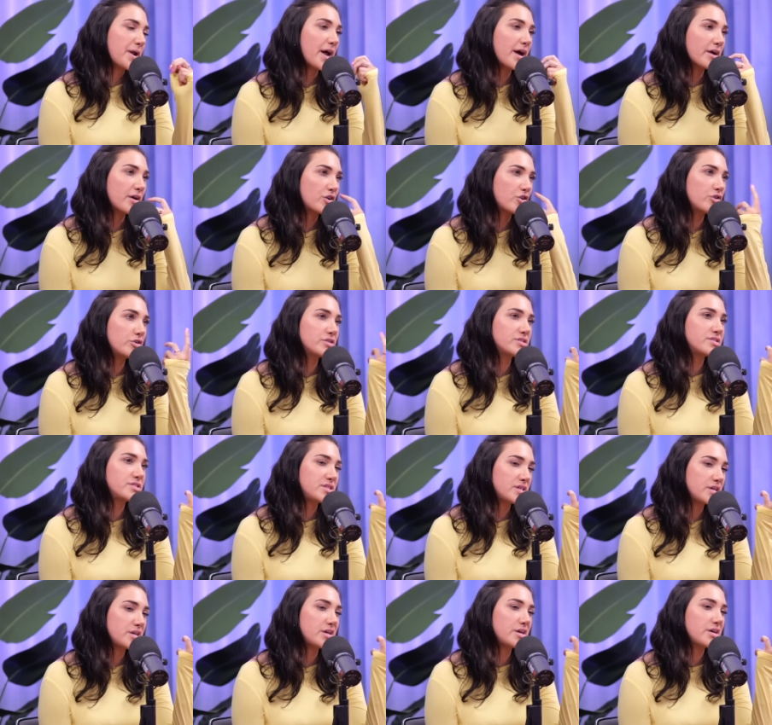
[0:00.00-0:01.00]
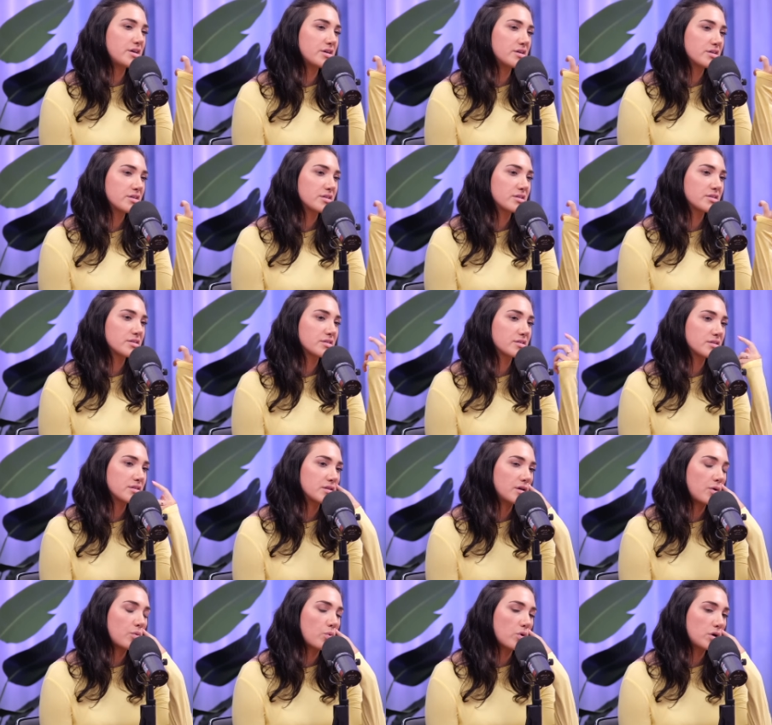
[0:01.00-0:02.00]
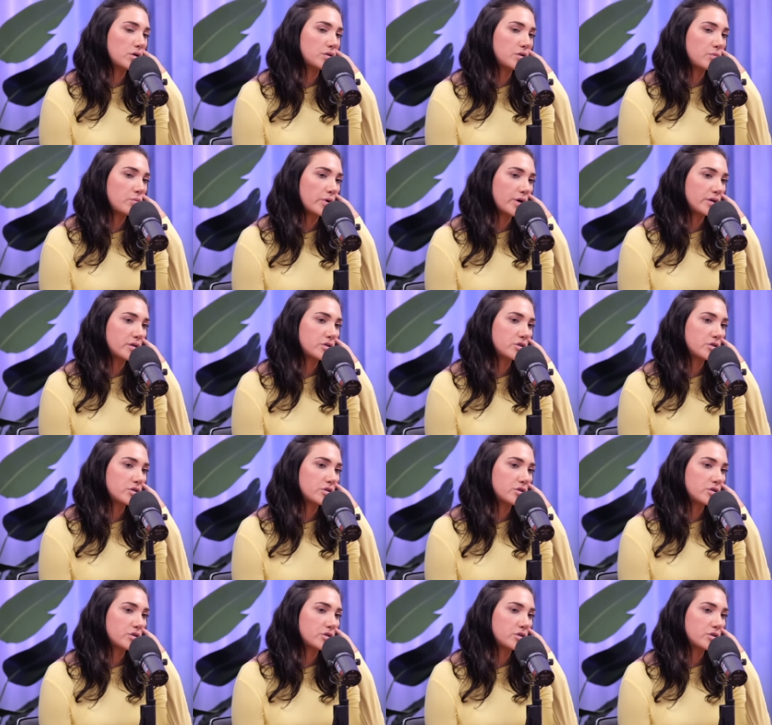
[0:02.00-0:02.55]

could see a world in which